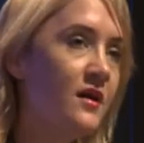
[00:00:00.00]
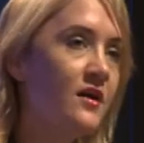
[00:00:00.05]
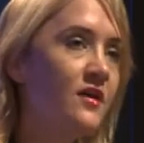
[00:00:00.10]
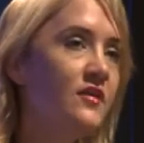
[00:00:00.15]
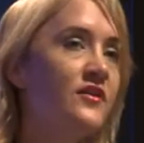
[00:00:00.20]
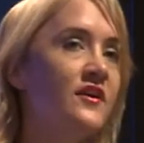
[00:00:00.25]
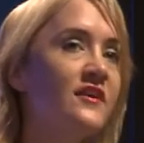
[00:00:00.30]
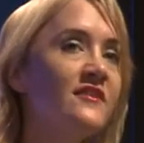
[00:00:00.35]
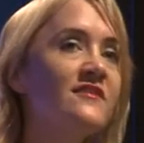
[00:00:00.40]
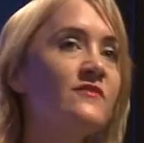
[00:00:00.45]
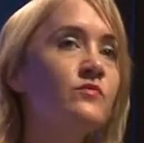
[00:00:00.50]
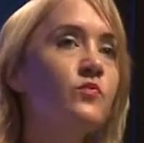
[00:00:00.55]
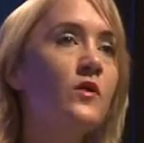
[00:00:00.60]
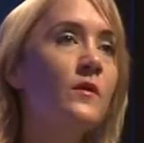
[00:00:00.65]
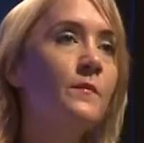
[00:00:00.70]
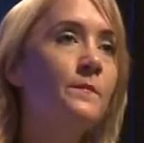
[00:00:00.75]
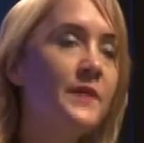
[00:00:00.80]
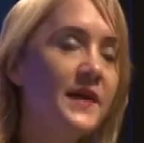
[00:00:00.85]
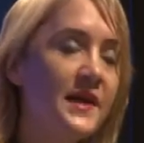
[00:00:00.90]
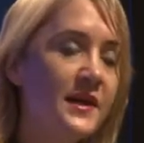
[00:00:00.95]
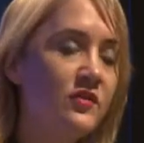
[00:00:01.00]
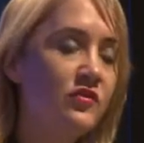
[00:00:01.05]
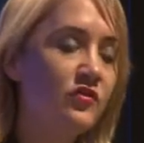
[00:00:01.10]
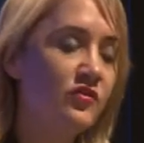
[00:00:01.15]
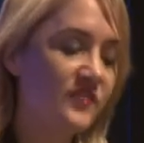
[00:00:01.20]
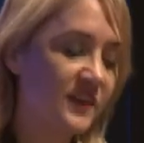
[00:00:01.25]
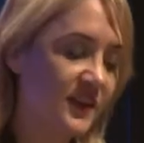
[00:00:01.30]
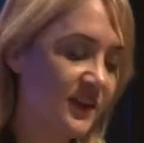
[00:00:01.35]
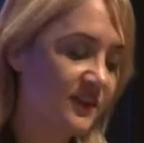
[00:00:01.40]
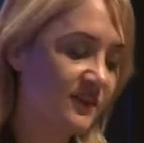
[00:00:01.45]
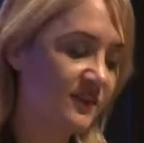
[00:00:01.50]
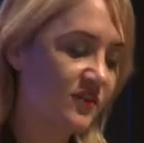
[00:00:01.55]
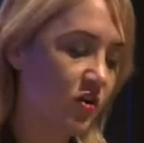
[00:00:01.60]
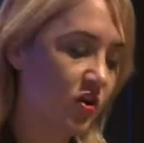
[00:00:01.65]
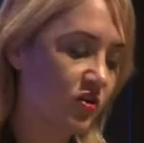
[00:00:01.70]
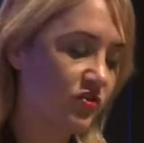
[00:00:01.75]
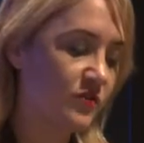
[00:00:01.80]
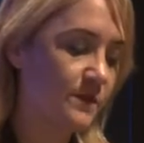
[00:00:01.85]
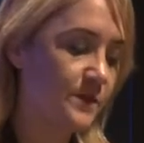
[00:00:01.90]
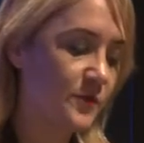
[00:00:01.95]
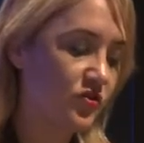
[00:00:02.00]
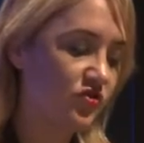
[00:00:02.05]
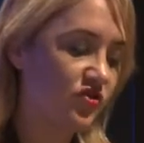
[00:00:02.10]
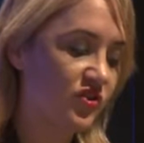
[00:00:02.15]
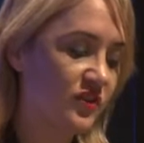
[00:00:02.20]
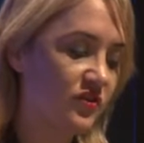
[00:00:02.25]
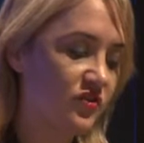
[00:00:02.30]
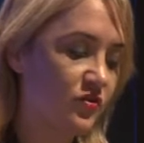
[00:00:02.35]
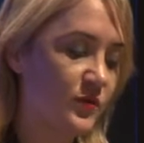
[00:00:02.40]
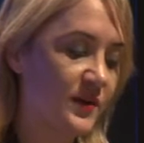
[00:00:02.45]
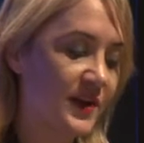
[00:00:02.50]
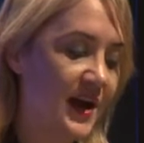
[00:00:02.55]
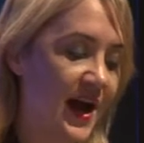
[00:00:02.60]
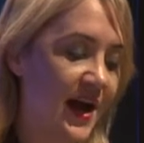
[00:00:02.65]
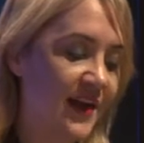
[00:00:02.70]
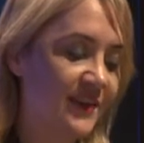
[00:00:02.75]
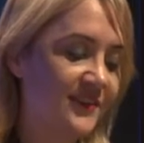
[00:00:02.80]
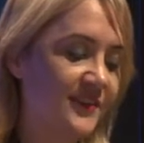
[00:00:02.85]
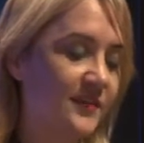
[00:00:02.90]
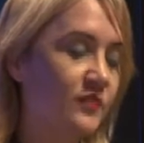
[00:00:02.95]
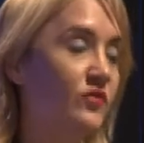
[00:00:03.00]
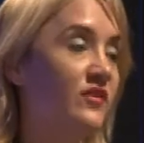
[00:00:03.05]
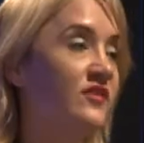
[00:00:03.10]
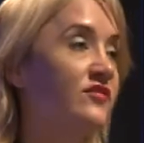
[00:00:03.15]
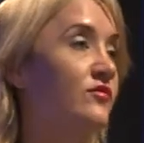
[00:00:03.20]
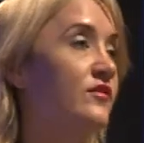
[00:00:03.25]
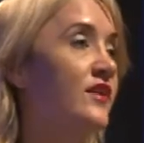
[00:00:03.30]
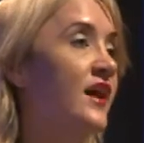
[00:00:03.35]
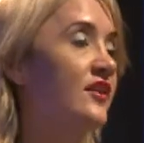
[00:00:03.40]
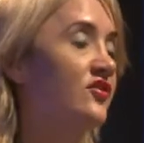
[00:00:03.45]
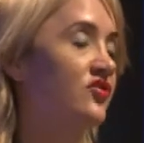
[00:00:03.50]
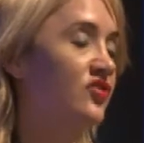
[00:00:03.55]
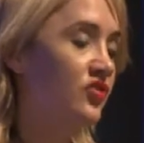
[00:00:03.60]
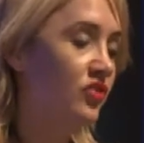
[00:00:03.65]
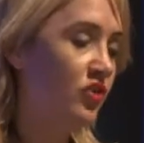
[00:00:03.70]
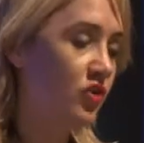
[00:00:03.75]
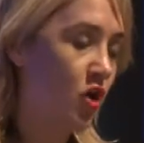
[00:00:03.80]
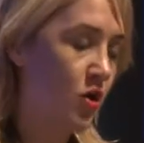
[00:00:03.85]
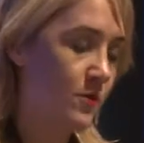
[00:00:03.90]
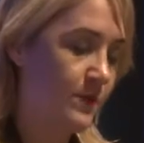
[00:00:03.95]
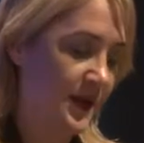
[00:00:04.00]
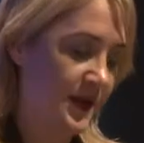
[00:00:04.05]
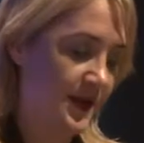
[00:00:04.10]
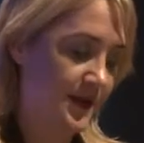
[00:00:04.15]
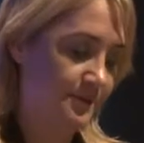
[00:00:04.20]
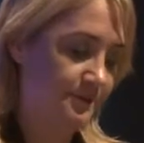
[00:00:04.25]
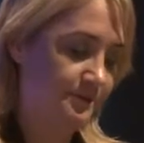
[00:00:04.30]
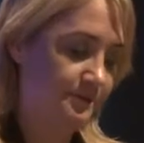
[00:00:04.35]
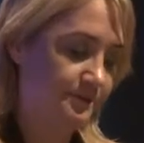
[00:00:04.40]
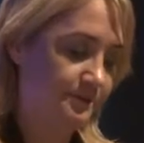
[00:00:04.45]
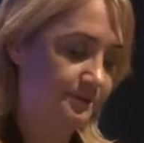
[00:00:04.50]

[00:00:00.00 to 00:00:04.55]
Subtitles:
This will be New Zealand's contribution to enhancing risk reduction globally.